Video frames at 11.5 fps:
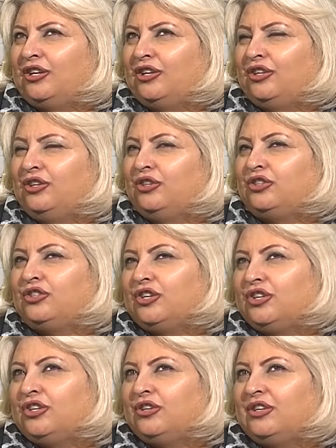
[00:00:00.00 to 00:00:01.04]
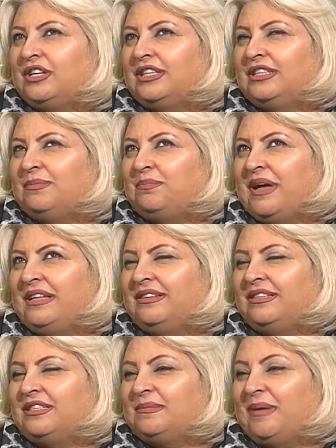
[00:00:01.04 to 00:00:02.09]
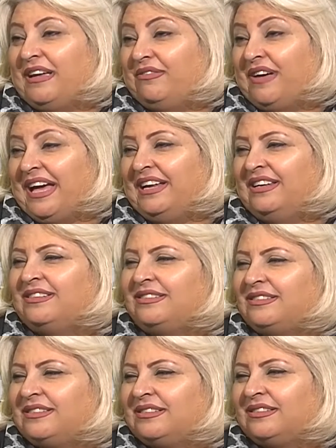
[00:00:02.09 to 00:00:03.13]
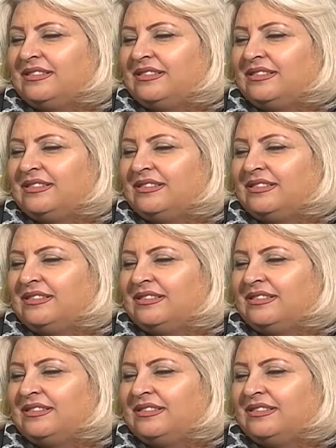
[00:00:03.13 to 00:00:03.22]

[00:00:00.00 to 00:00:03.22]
you took your independence by violence?